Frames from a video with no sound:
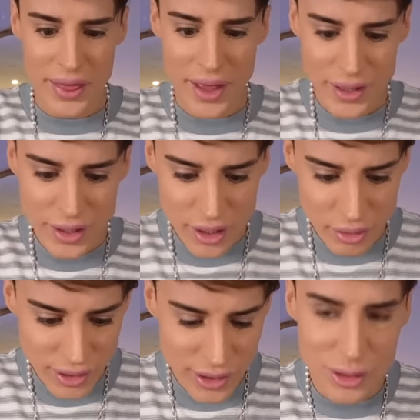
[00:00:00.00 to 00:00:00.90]
That
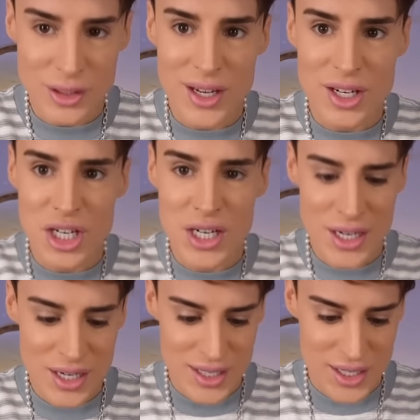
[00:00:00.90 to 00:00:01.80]
literally looks like
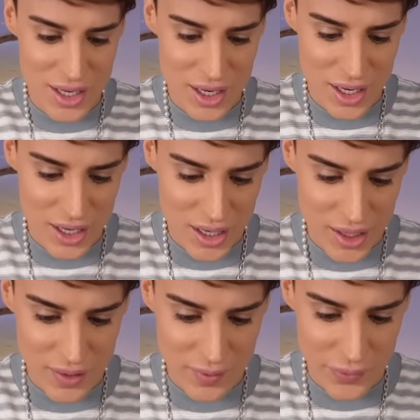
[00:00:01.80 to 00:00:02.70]
cheese.
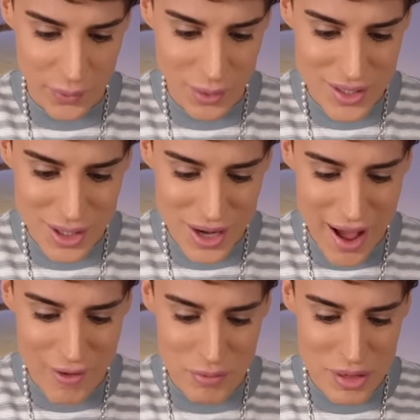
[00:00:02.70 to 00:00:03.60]
What is it gonna
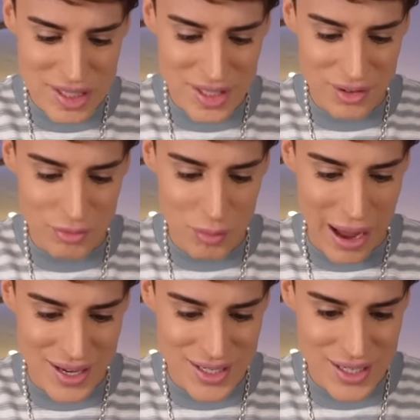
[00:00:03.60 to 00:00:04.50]
have, pieces of
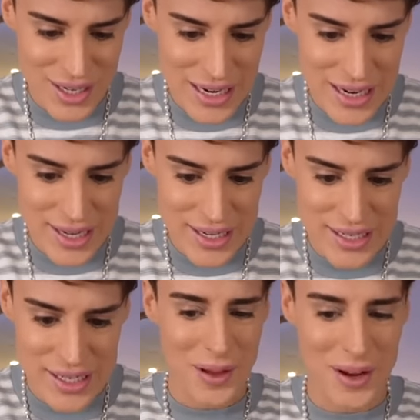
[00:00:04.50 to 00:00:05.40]
pasta in it?